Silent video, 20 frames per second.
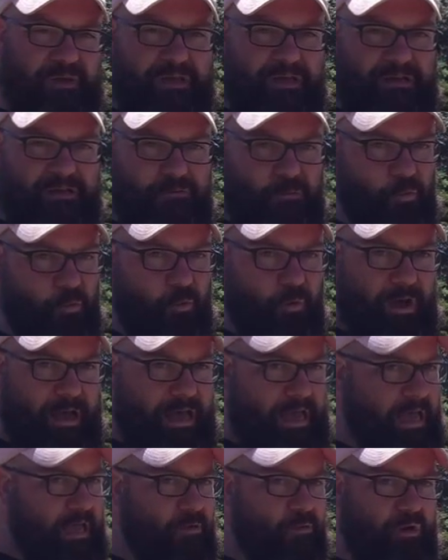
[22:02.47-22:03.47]
be
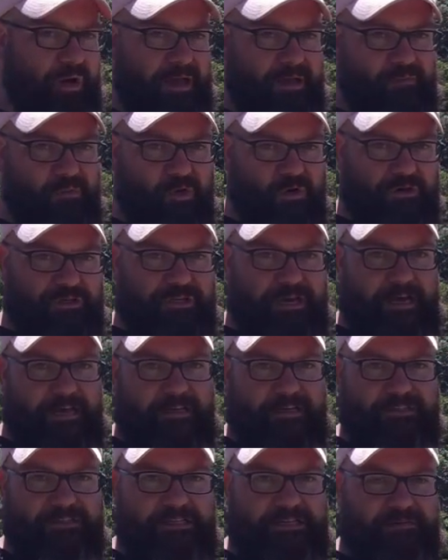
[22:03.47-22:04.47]
way, way more
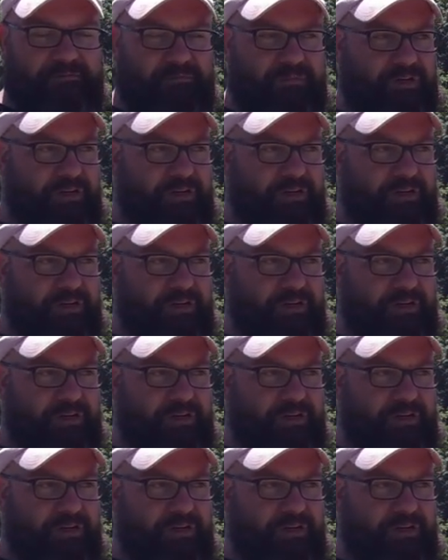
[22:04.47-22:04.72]
challenging